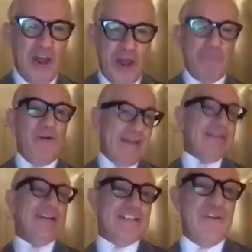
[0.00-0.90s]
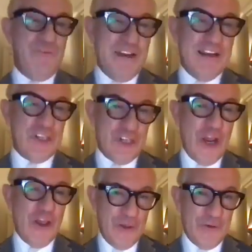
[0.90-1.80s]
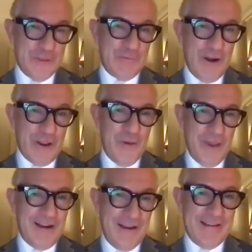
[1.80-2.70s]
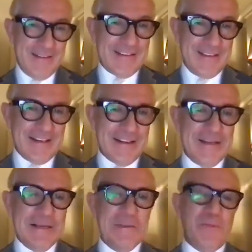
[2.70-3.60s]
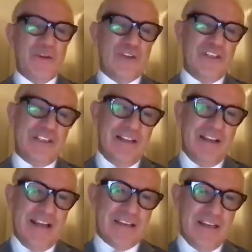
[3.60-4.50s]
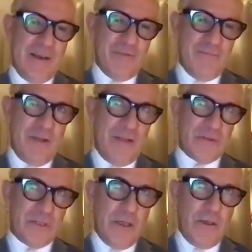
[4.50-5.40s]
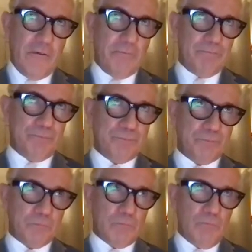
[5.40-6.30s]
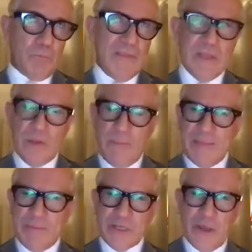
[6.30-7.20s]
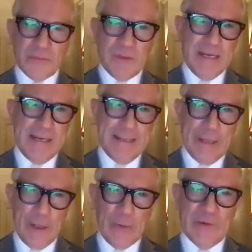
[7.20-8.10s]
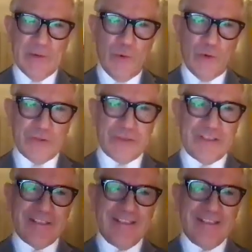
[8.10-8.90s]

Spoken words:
her pregnancy really shows very quickly, doesn't it? Because she still has a number of months to go. I think the baby's going to be a Leo in August.